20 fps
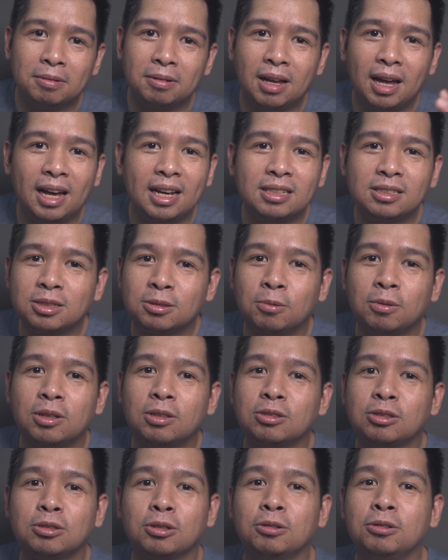I just
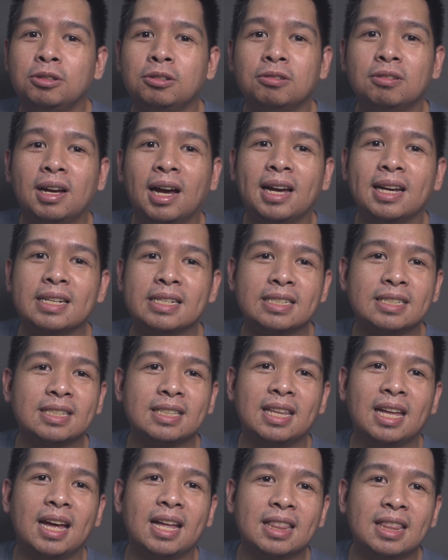want to show you guys
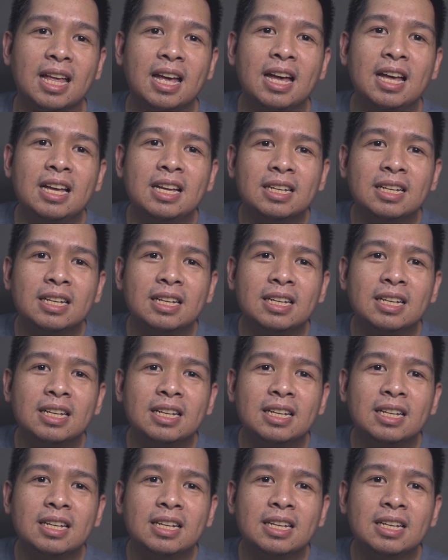that